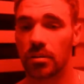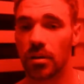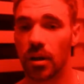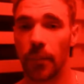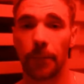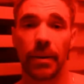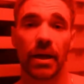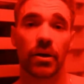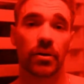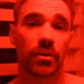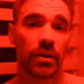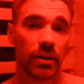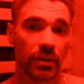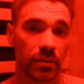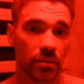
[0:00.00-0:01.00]
or a better
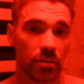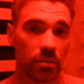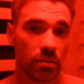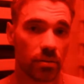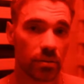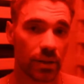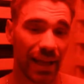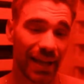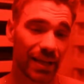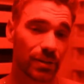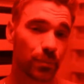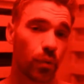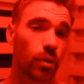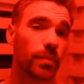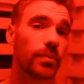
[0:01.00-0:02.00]
thing that has
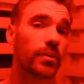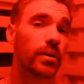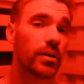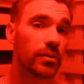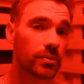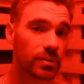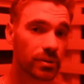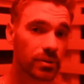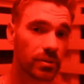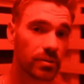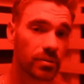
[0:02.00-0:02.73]
more pros